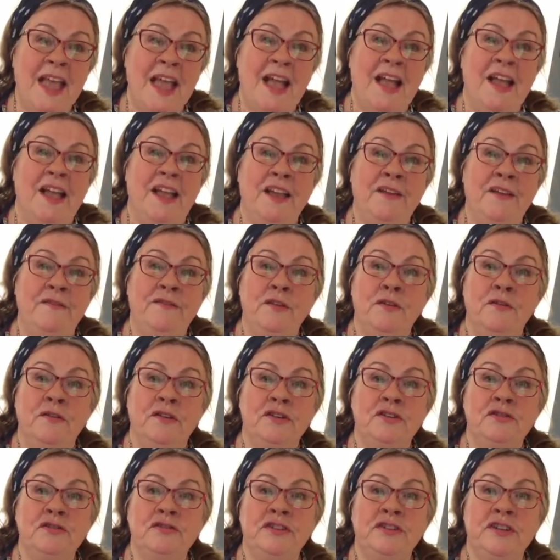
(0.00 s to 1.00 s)
if you're
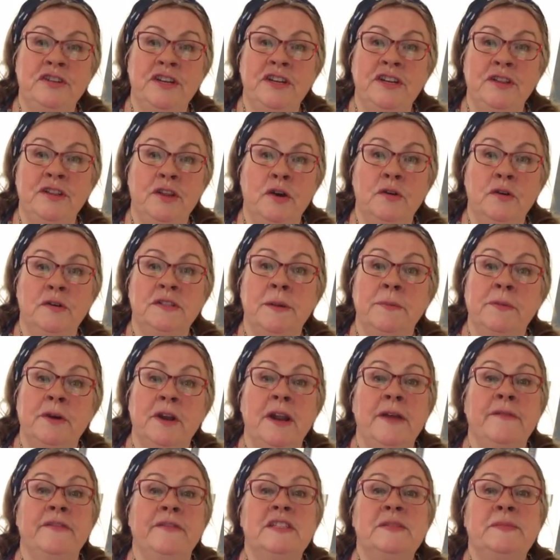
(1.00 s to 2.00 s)
interested in those, I'm going to
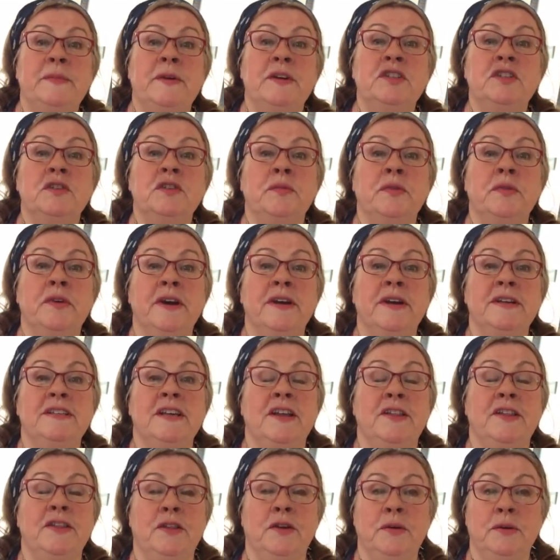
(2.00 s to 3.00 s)
have a special price
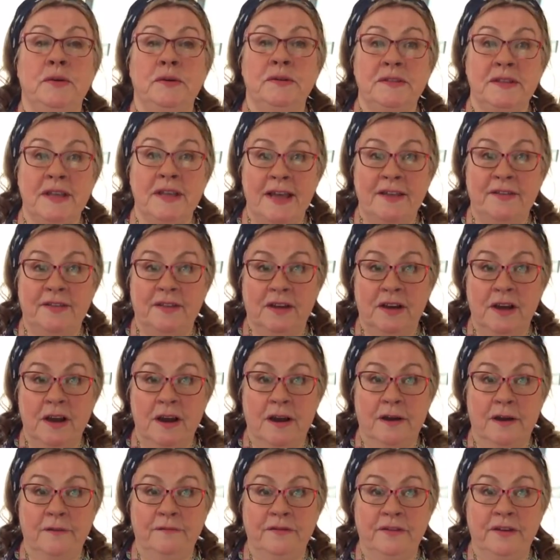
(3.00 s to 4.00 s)
on those at the
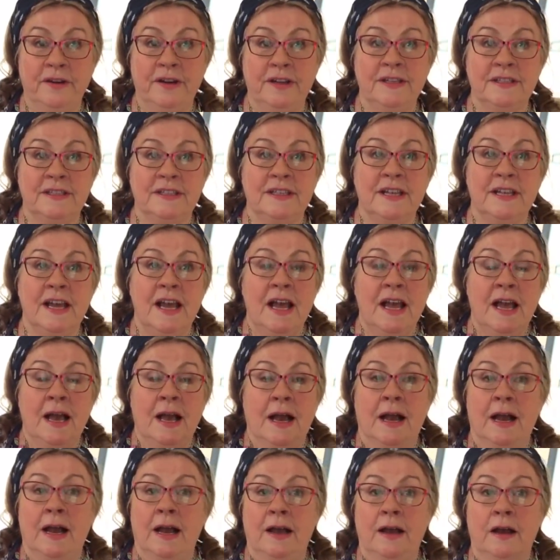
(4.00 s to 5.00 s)
conference.
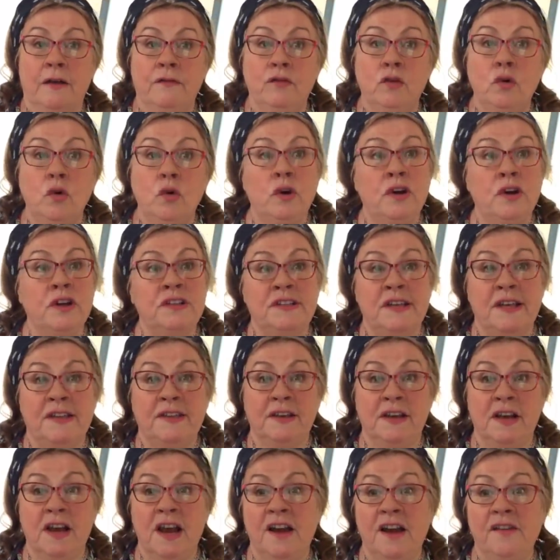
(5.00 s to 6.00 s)
Uh, of course, at the
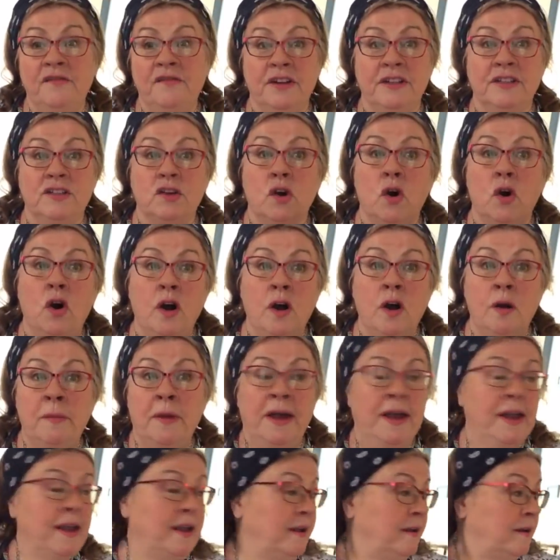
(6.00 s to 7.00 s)
conference, all
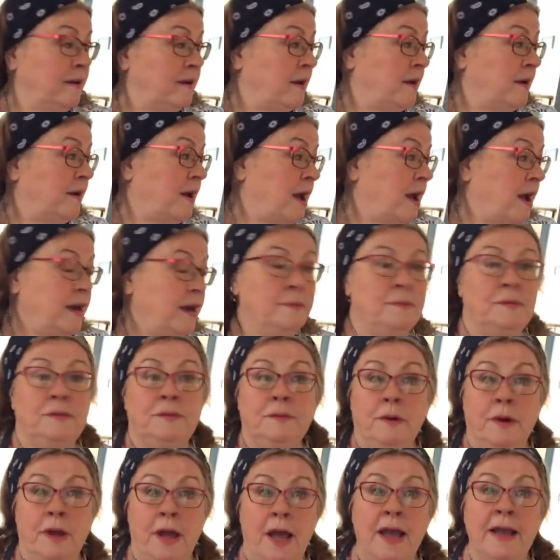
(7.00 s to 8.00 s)
my items
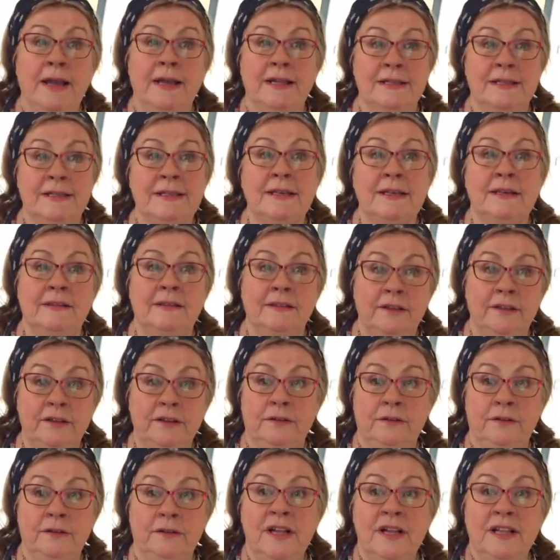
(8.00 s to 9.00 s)
I can sell a
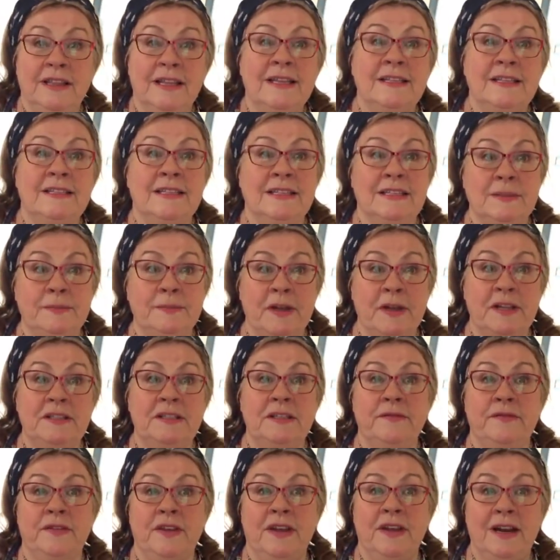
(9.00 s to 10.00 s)
little less expensive
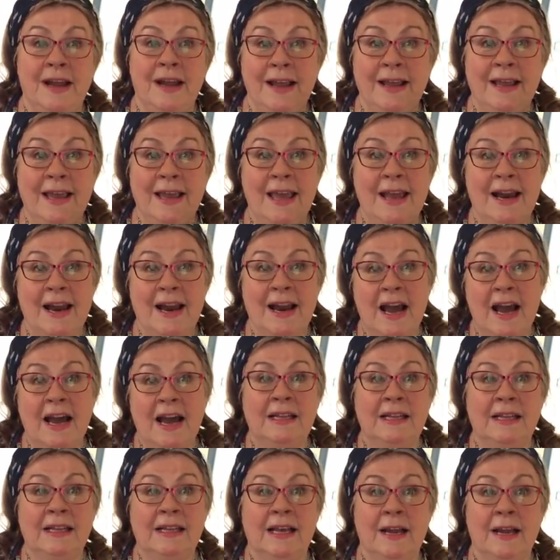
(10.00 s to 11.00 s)
than I can
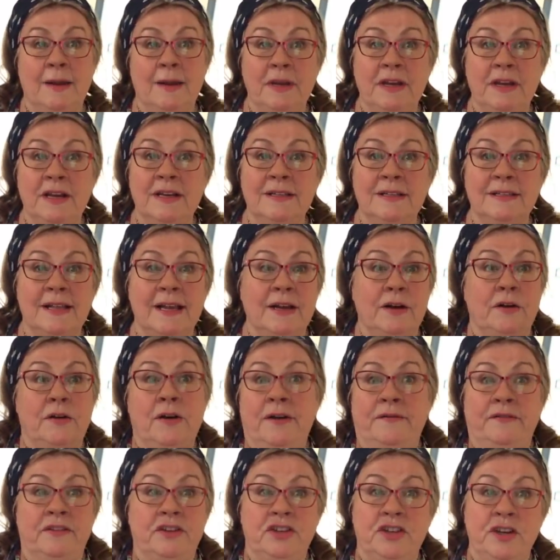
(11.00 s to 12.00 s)
online because I don't have
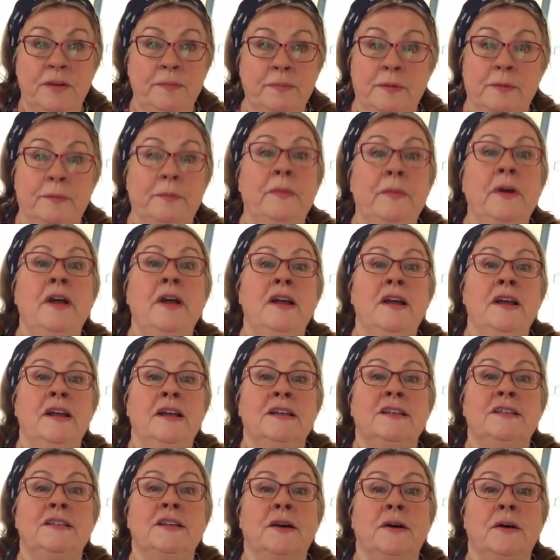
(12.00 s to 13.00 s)
to ship them.
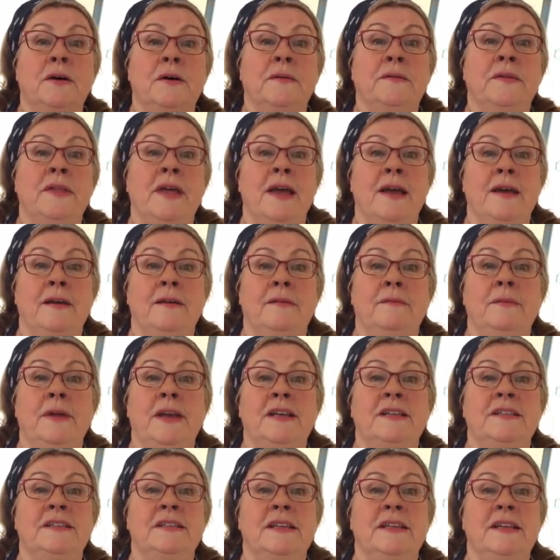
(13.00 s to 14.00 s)
So that
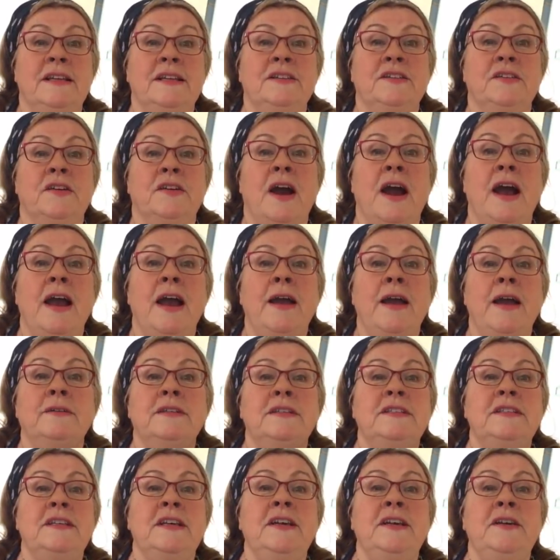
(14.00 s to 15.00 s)
makes it easier. I will
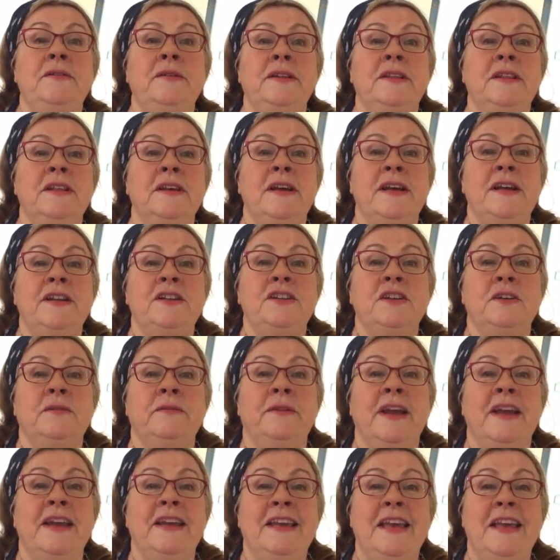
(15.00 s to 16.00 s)
see you at the H O
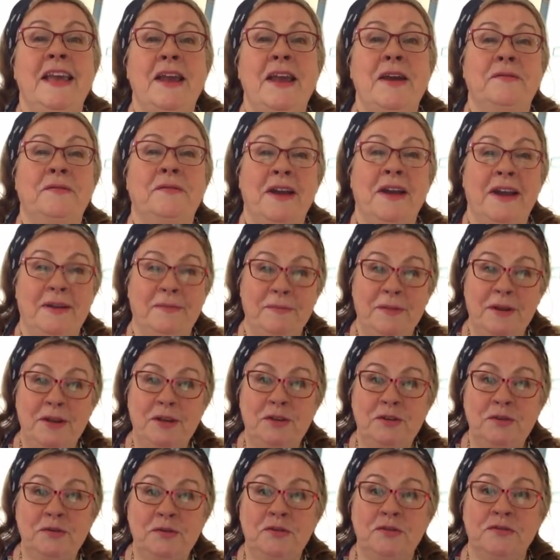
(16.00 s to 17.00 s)
A. Can't wait. Me
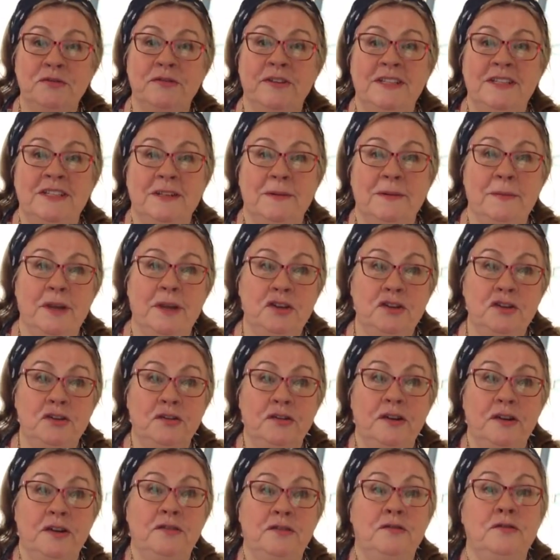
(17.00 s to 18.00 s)
too, Teresa. Make sure
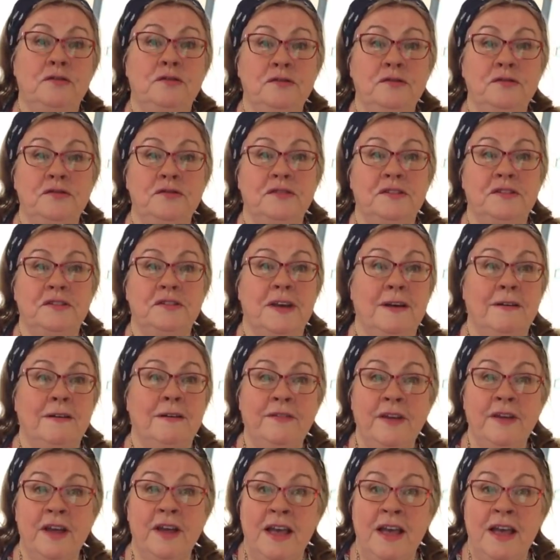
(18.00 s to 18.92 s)
you introduce yourself.